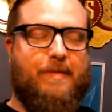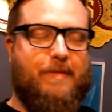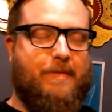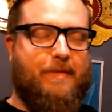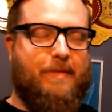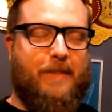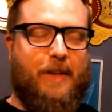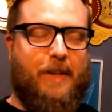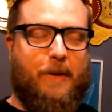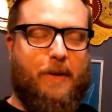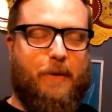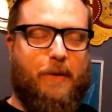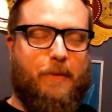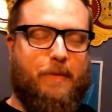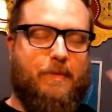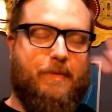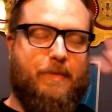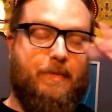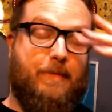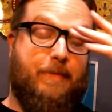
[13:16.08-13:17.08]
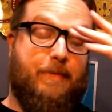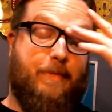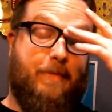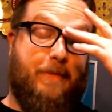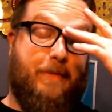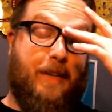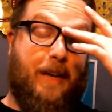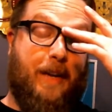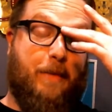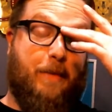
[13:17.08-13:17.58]
you know,
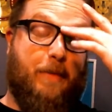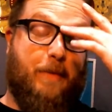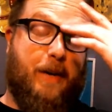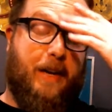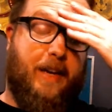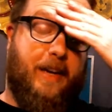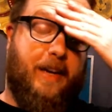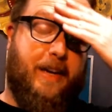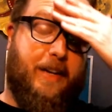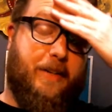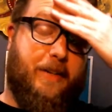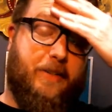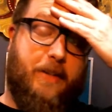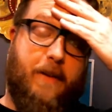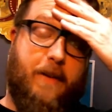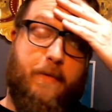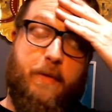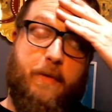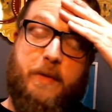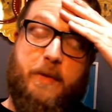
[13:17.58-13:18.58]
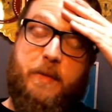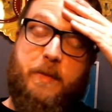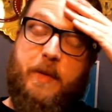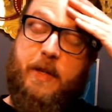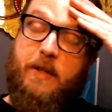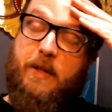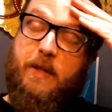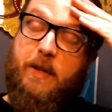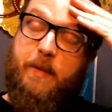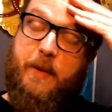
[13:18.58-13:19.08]
yeah, my editing software was
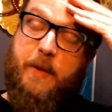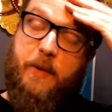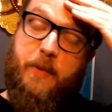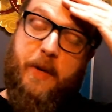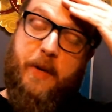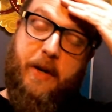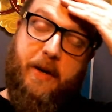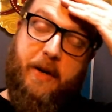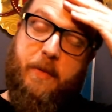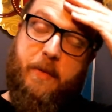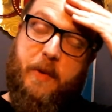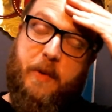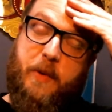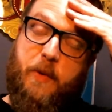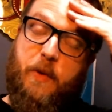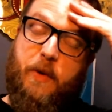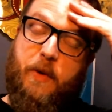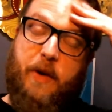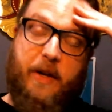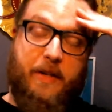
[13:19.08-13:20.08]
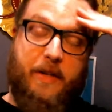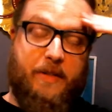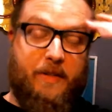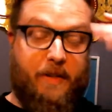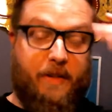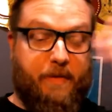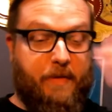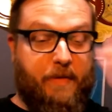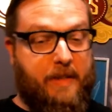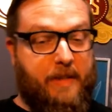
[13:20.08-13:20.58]
being a little bit weird and recording and
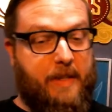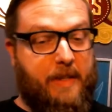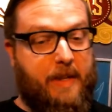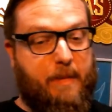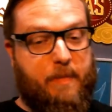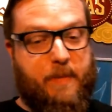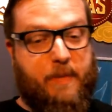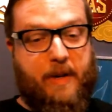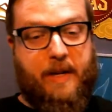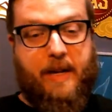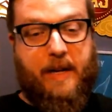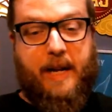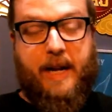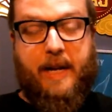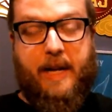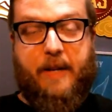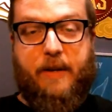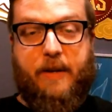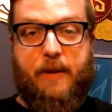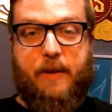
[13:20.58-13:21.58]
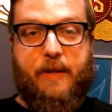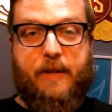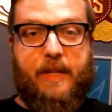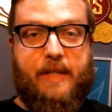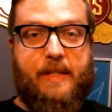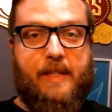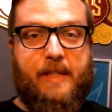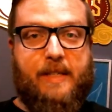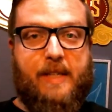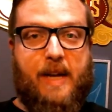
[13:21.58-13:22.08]
stuff like that. But hey, you know,
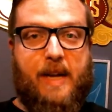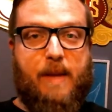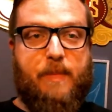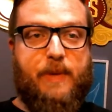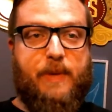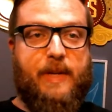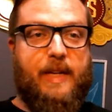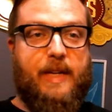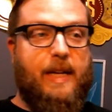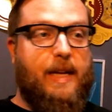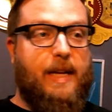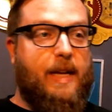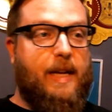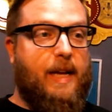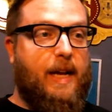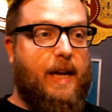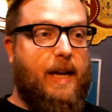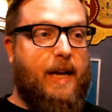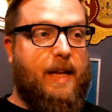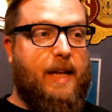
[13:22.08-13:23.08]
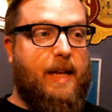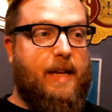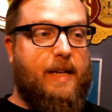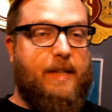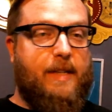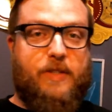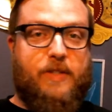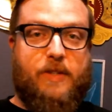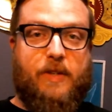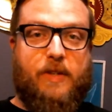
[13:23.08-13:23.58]
these things happen, and
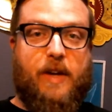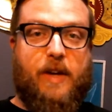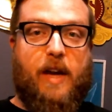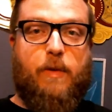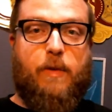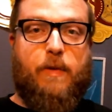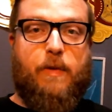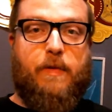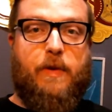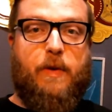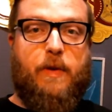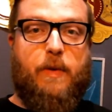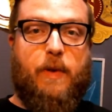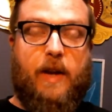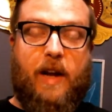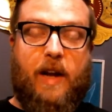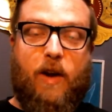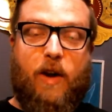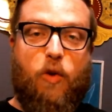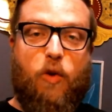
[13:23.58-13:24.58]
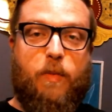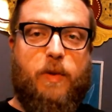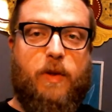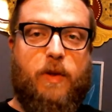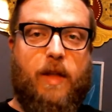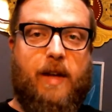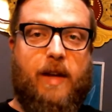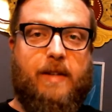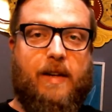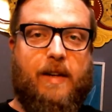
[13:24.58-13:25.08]
still got a review, and I hope you
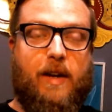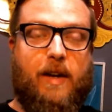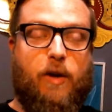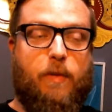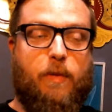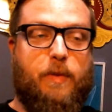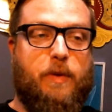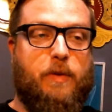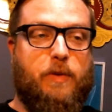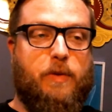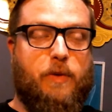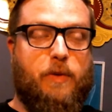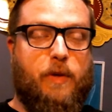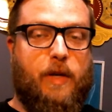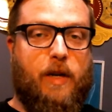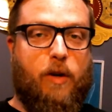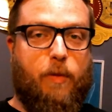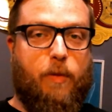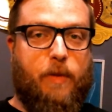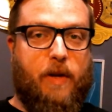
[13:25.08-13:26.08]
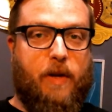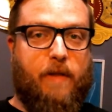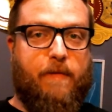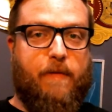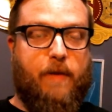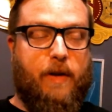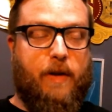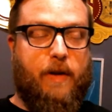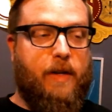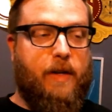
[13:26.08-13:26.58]
liked it. I hope you enjoyed it. I hope you had
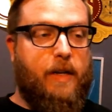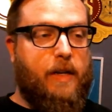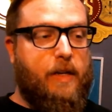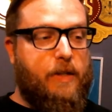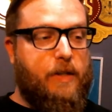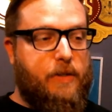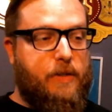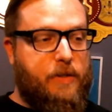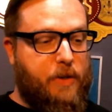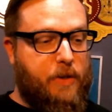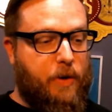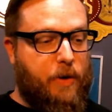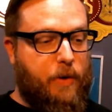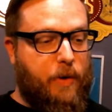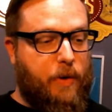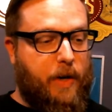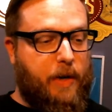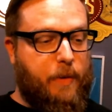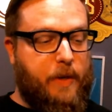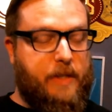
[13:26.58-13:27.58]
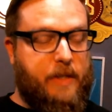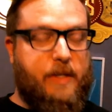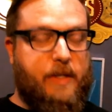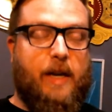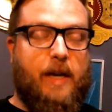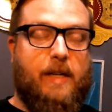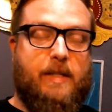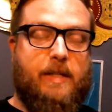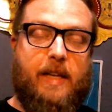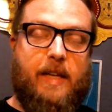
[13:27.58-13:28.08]
fun. So anyways,
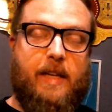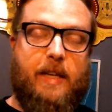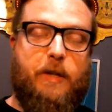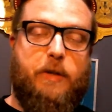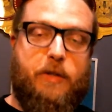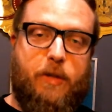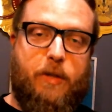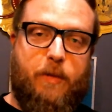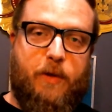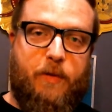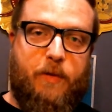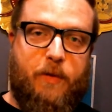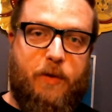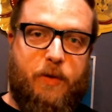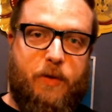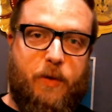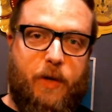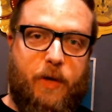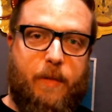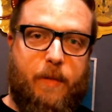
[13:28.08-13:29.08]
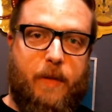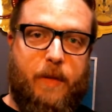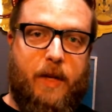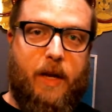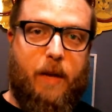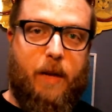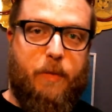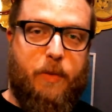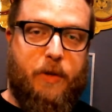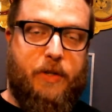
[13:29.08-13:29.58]
guys, thank you so much for joining me.
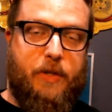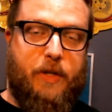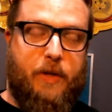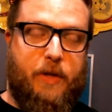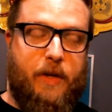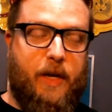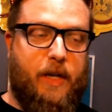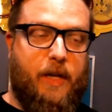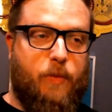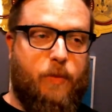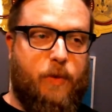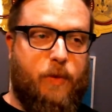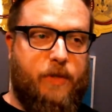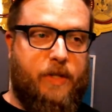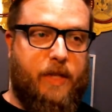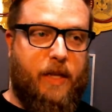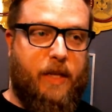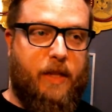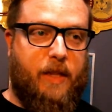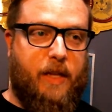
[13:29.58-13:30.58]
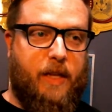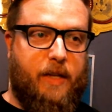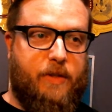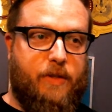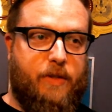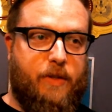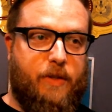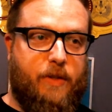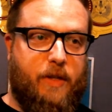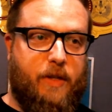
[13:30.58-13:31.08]
I appreciate you guys. Once again,
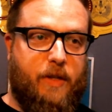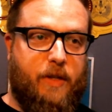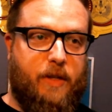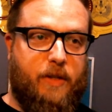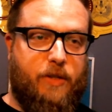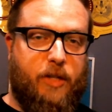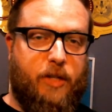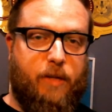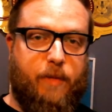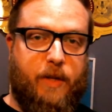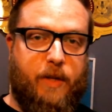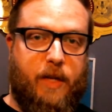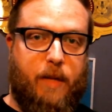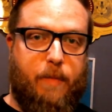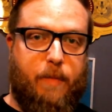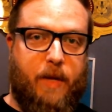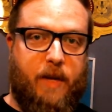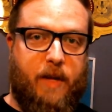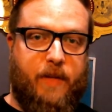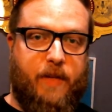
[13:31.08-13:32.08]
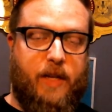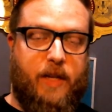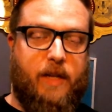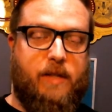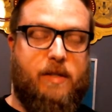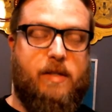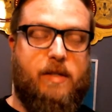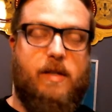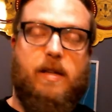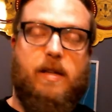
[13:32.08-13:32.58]
thanks to the gentleman at Benavides,